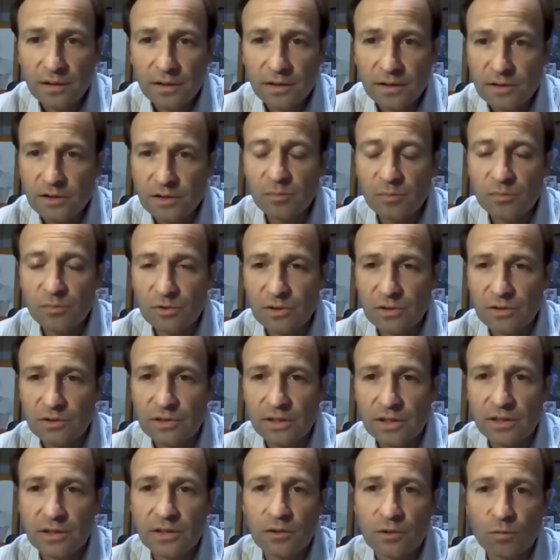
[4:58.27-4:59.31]
one of the
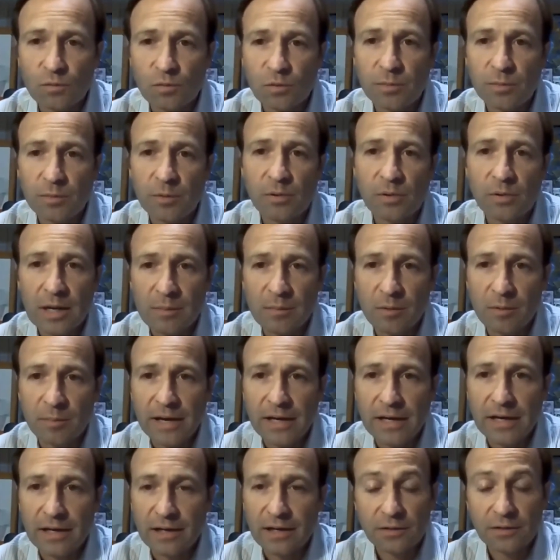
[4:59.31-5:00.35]
assumptions that I think will be
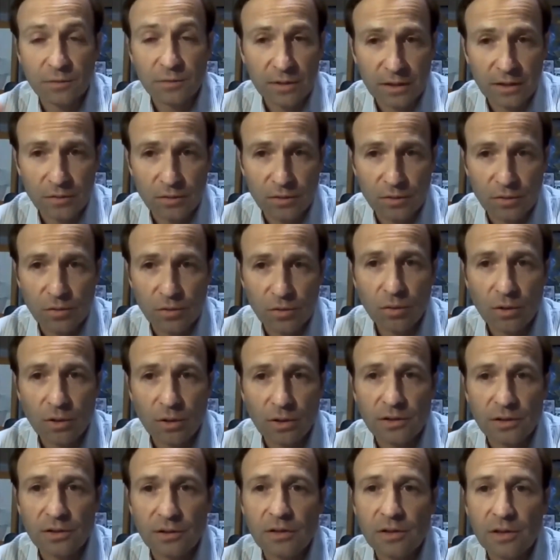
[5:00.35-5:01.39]
problematic when they go to
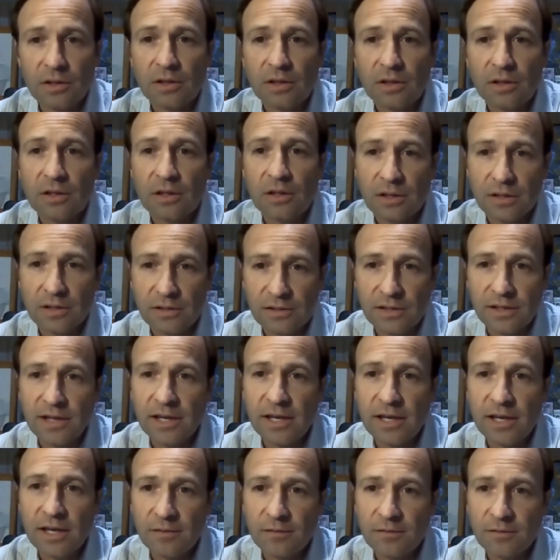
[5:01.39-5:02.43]
court
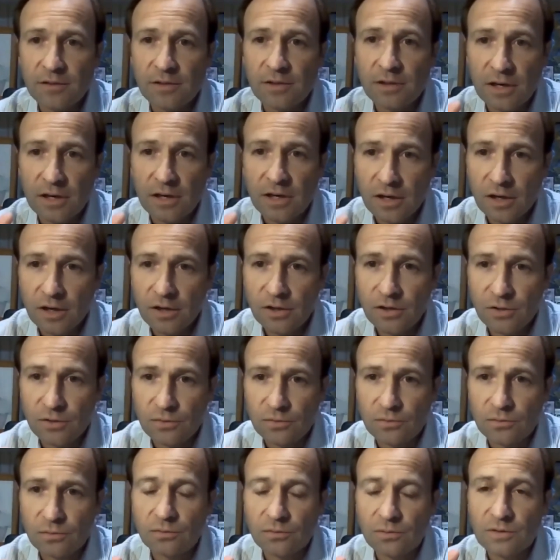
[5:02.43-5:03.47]
is they have to
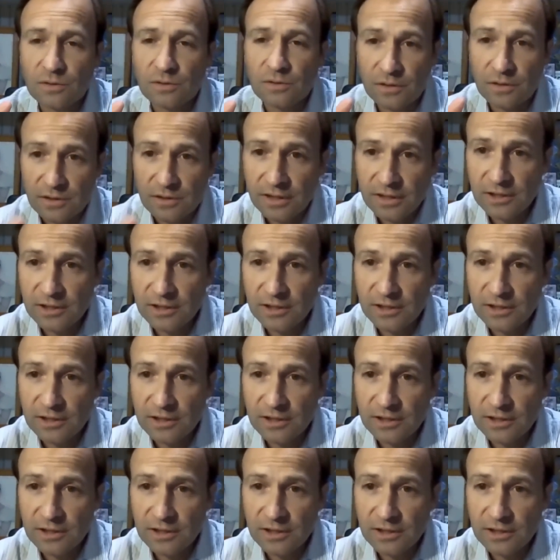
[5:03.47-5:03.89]
argue